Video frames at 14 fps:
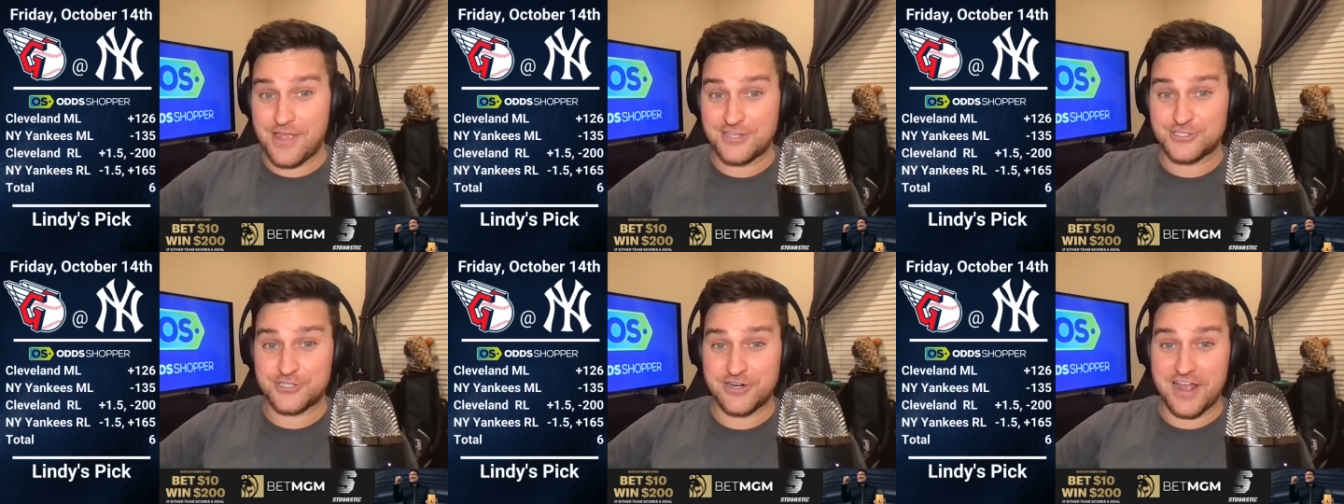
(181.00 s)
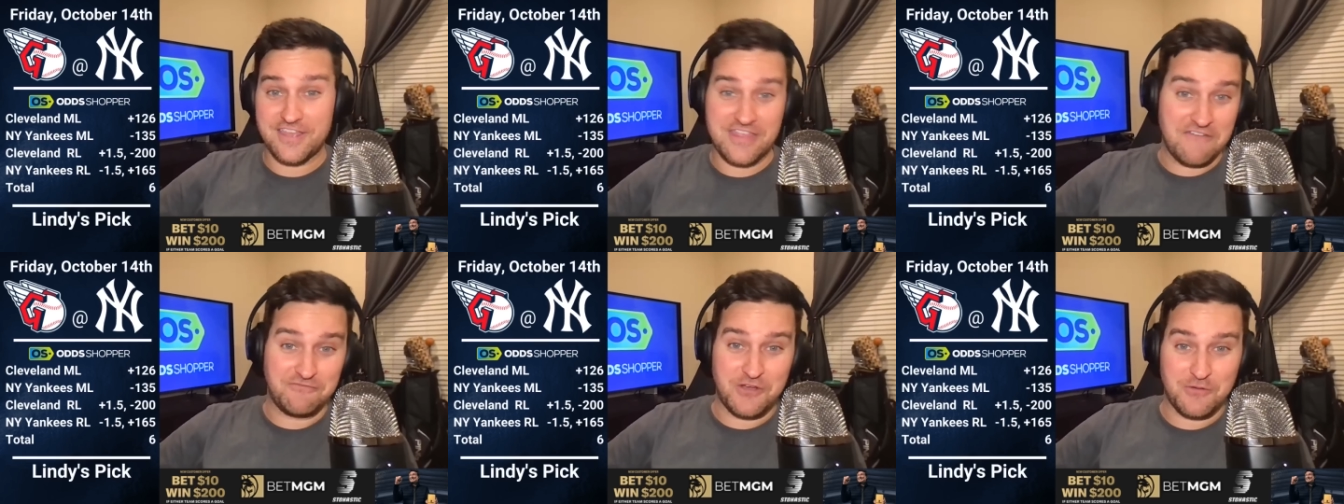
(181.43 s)
yesterday.
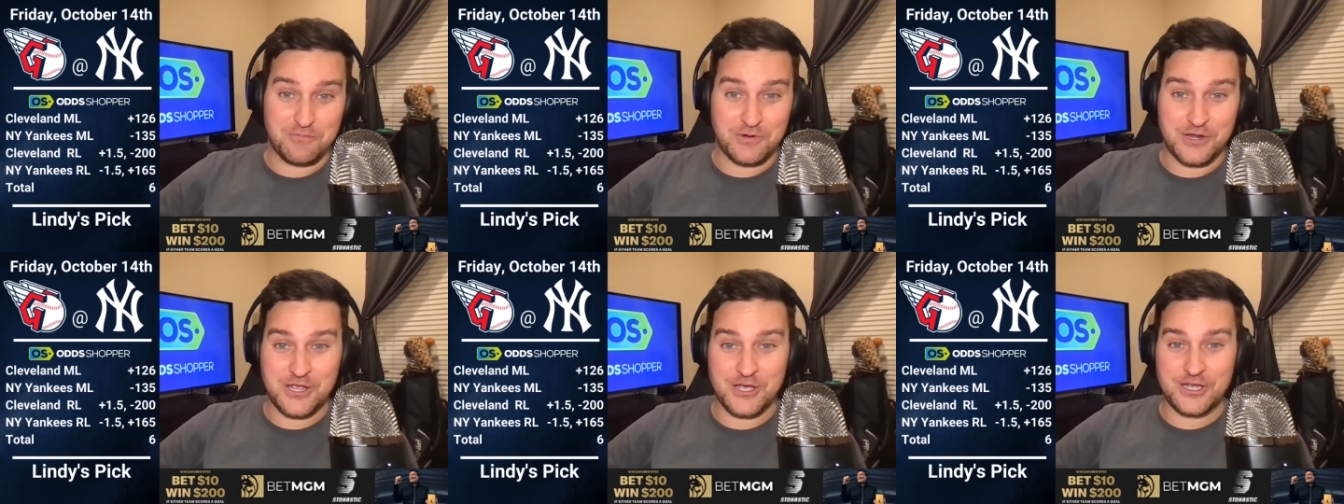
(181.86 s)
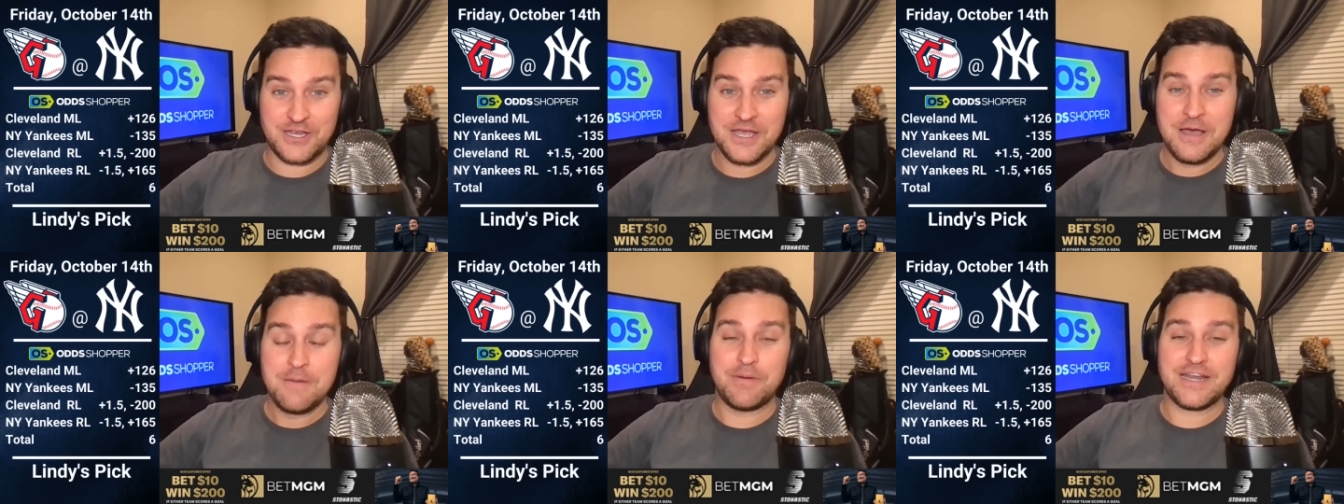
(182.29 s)
That felt pretty good.
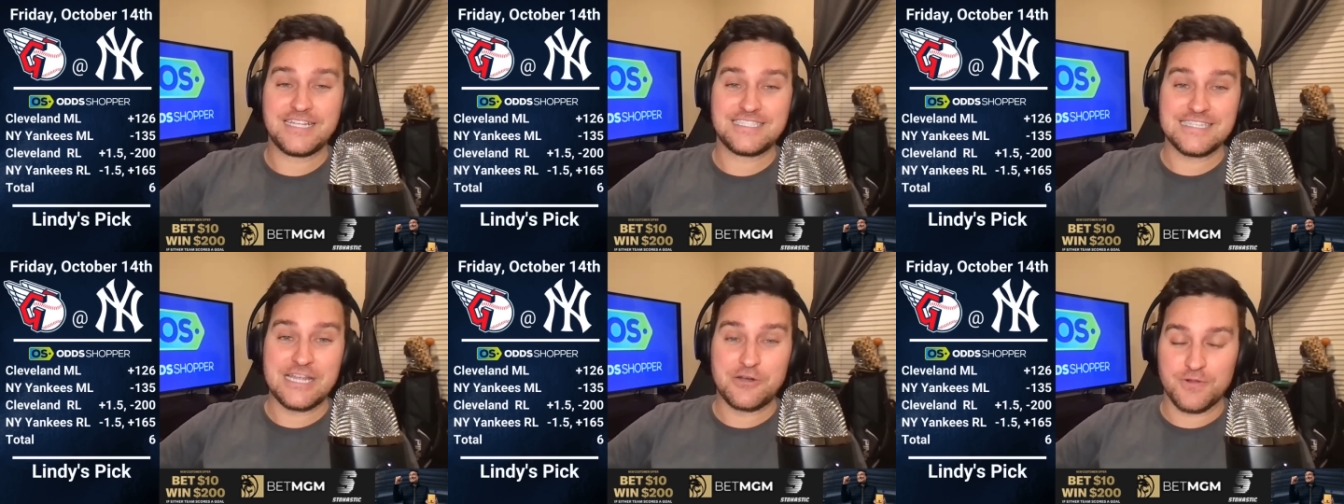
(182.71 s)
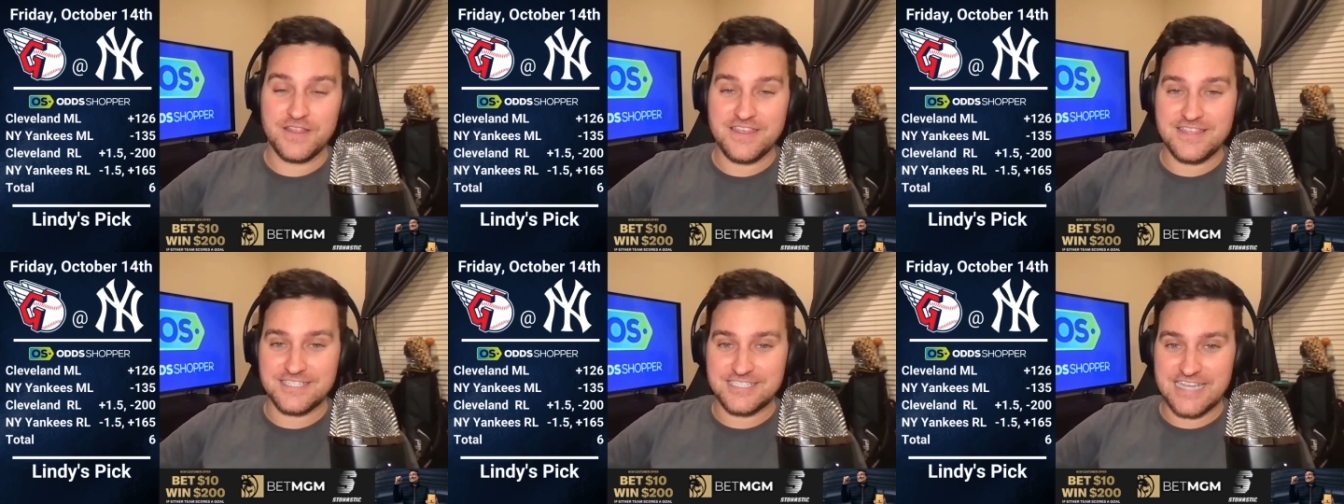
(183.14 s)
But it's
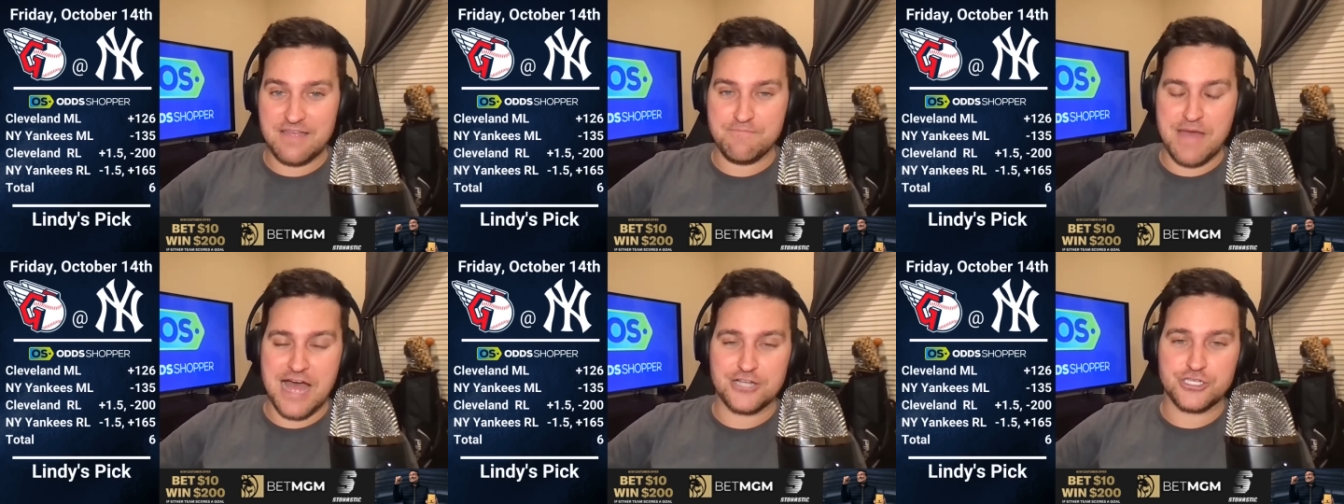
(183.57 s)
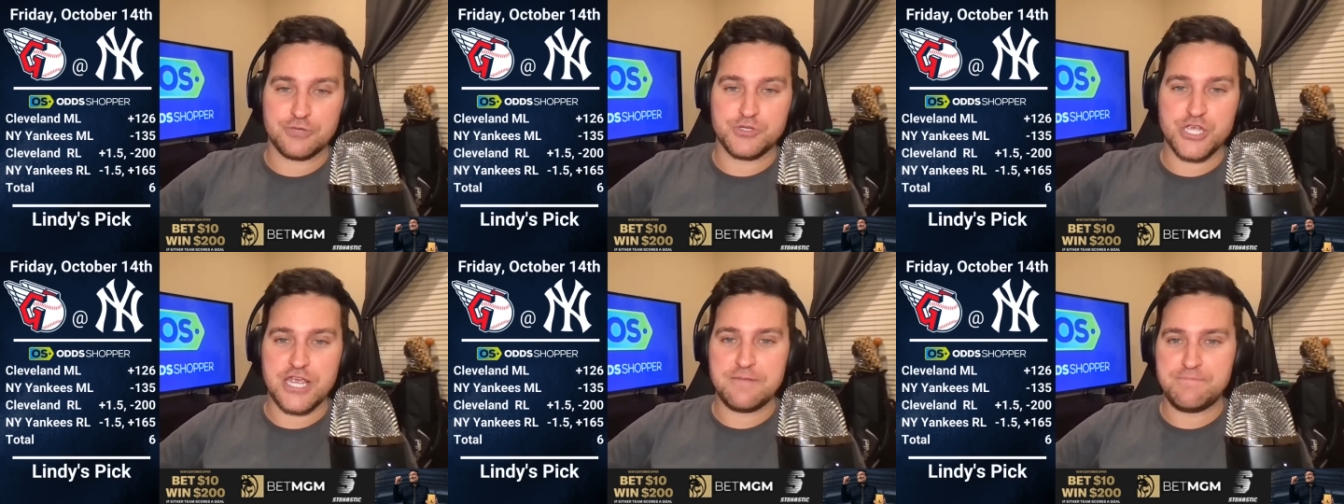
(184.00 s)
literally the same matchup
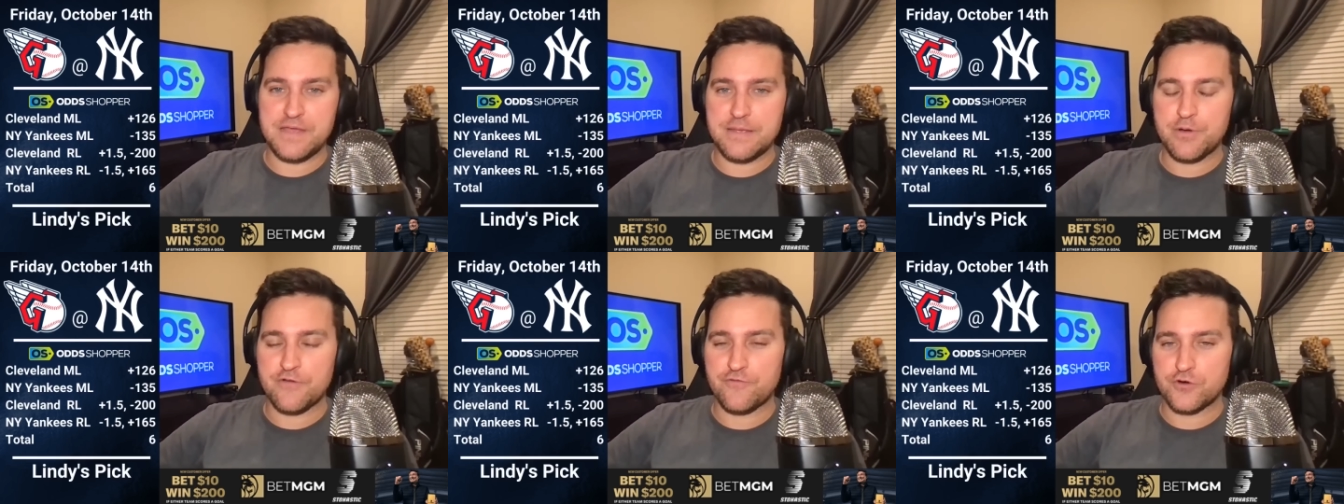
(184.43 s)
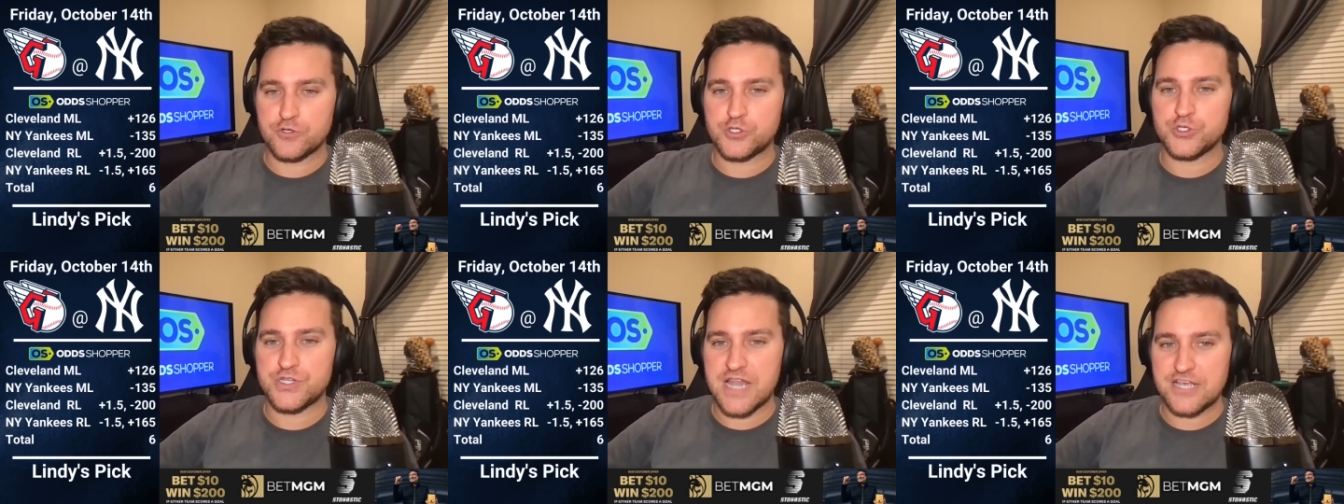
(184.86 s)
Shane Bieber
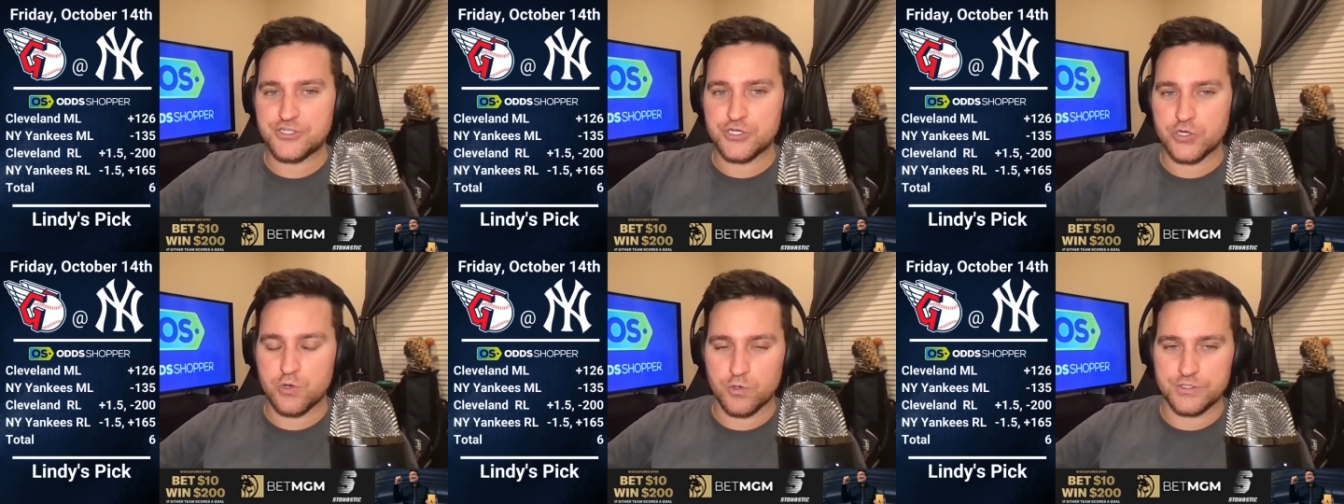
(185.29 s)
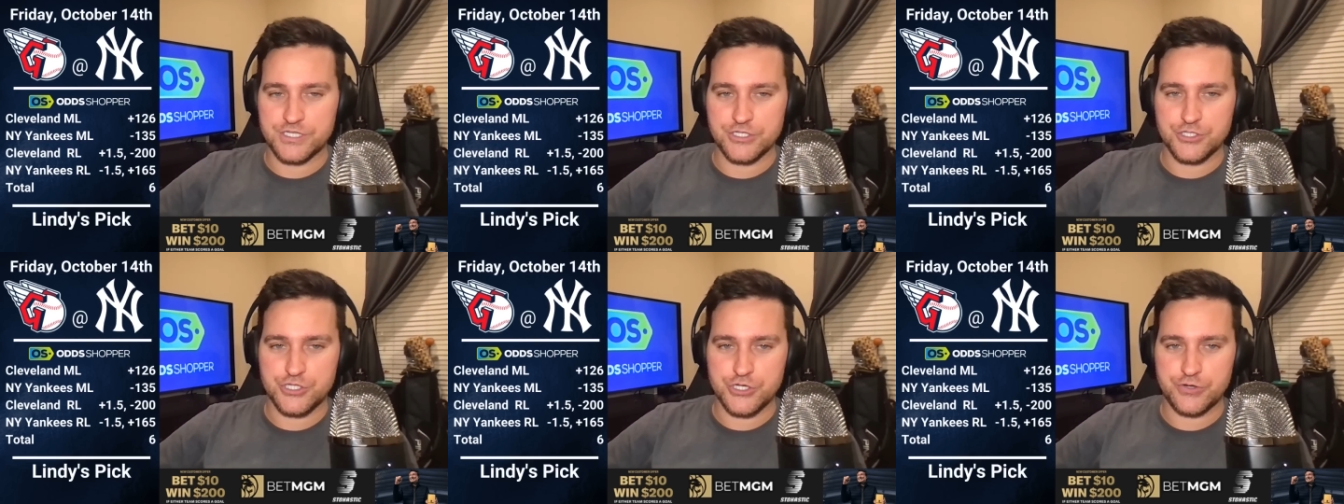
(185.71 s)
versus Nestor
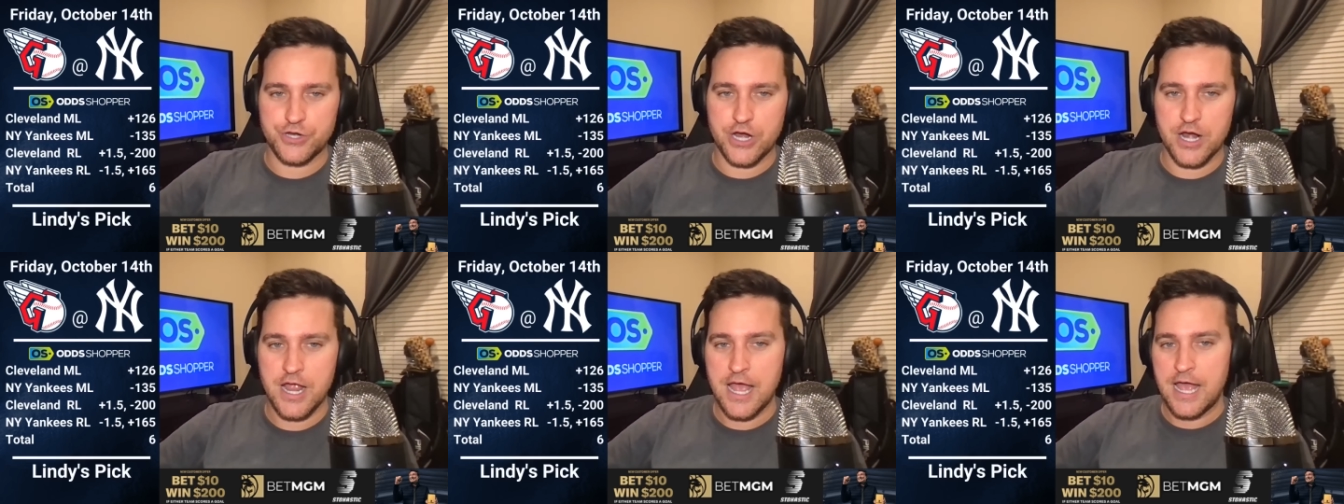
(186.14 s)
Cortes Jr.